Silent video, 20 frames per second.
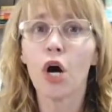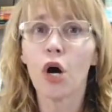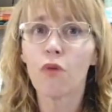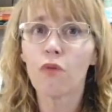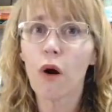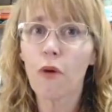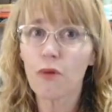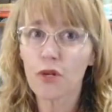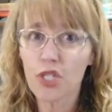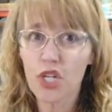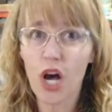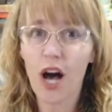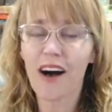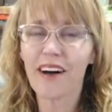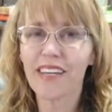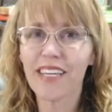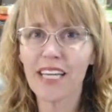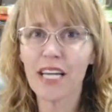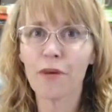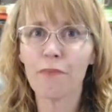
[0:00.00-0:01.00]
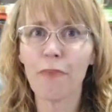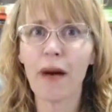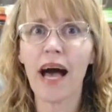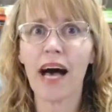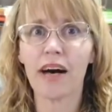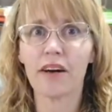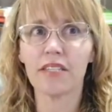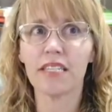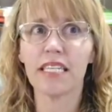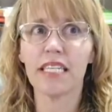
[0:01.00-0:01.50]
What we're talking
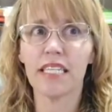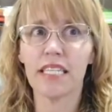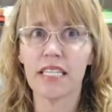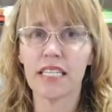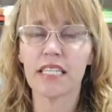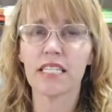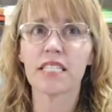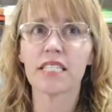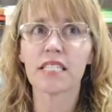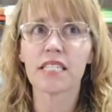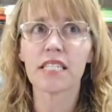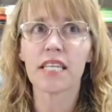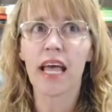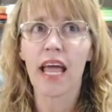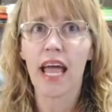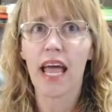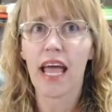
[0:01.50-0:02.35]
about is